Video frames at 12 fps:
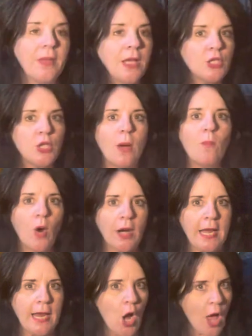So I'm
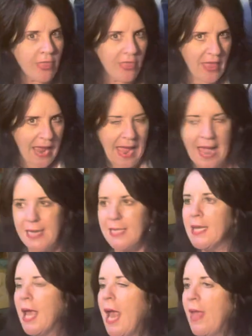working on that.
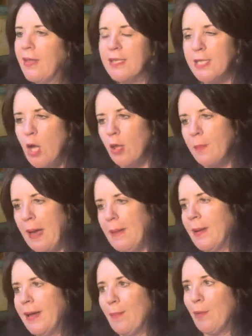That's the only paint
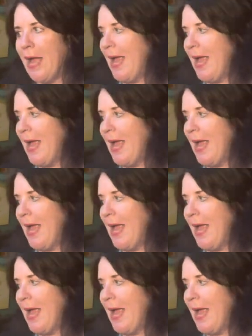by number I